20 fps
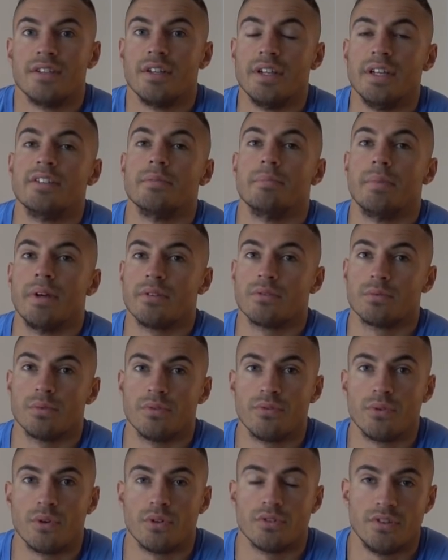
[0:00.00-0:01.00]
You need to be able to
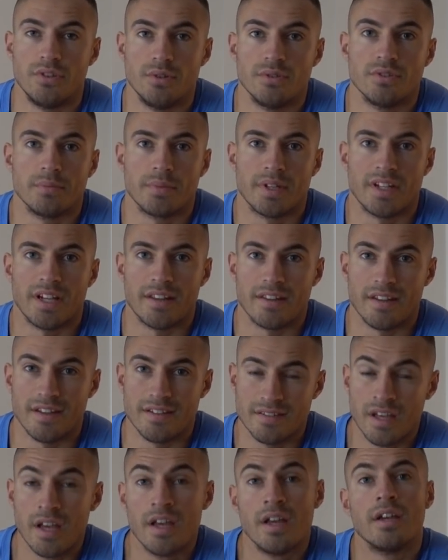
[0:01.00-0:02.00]
afford to do something like
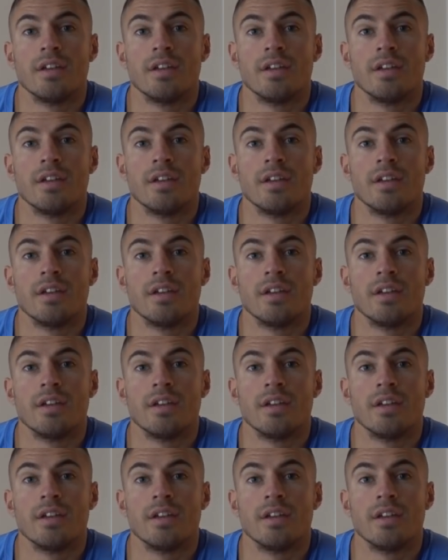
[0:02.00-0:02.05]
this.